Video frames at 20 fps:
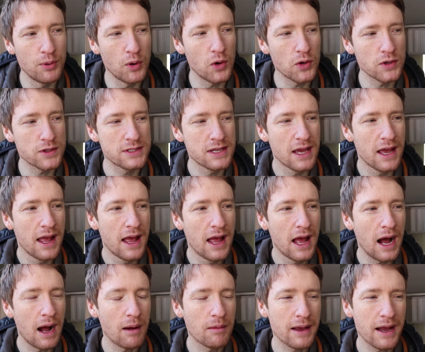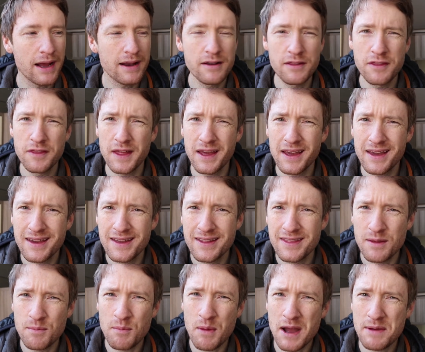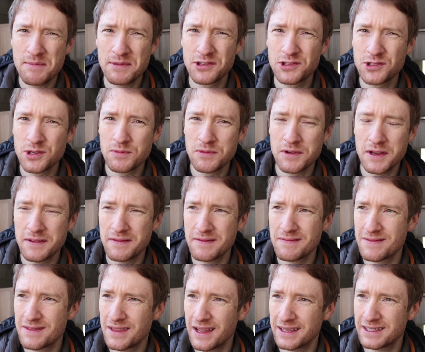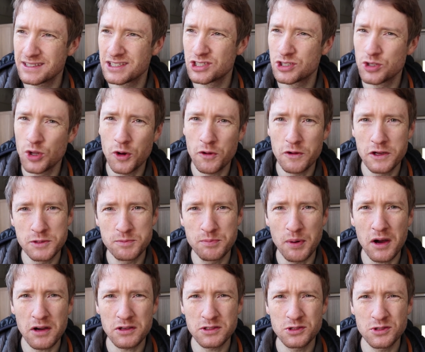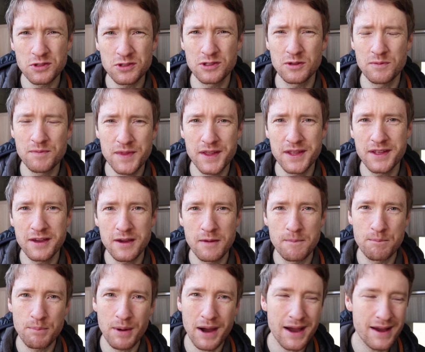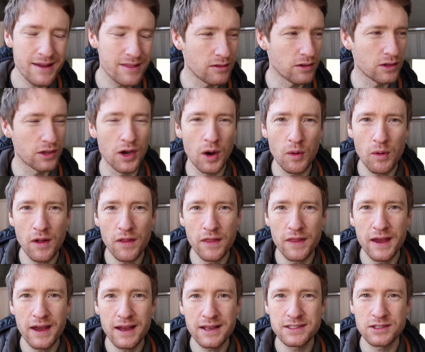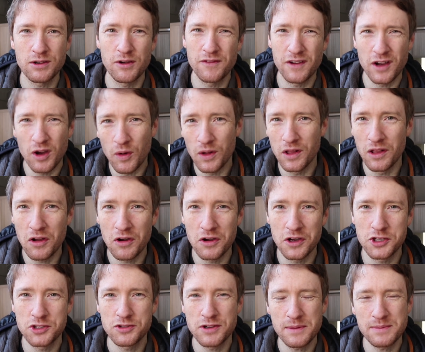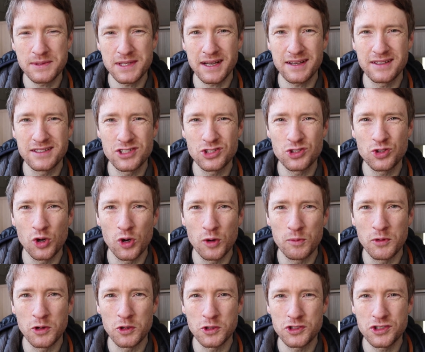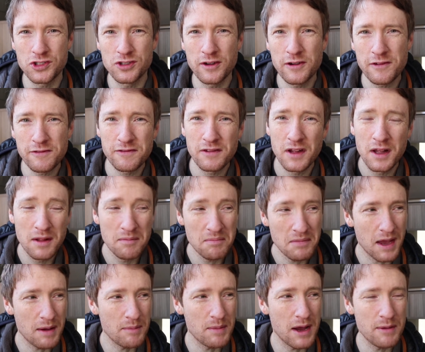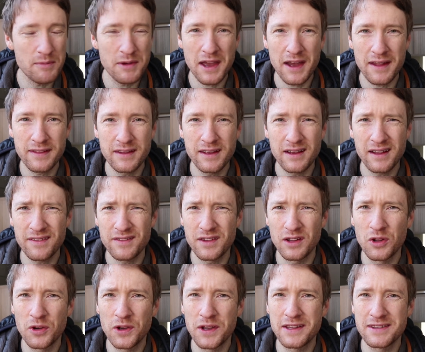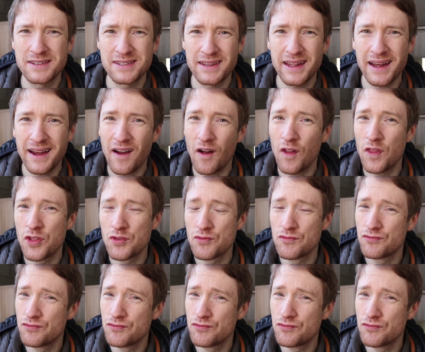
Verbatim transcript: but I'm kind of thinking there might be some like storage box or something you can buy that'll go on there. So if I go on longer trips, I can store more stuff. That might be handy, I'll have to look into that. On the